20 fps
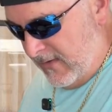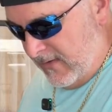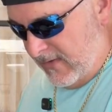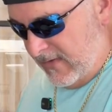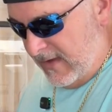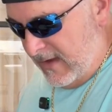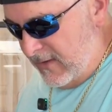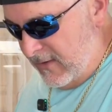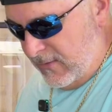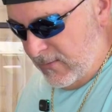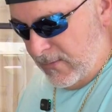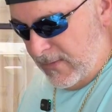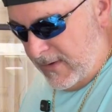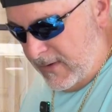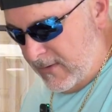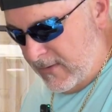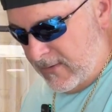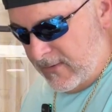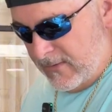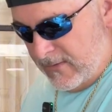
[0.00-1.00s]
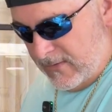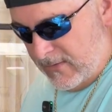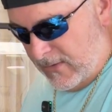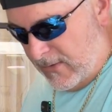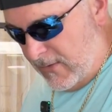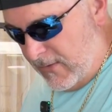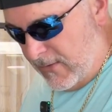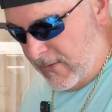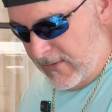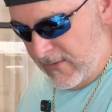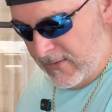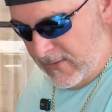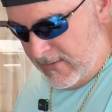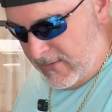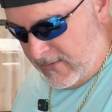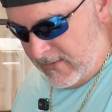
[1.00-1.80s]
than you will the oil.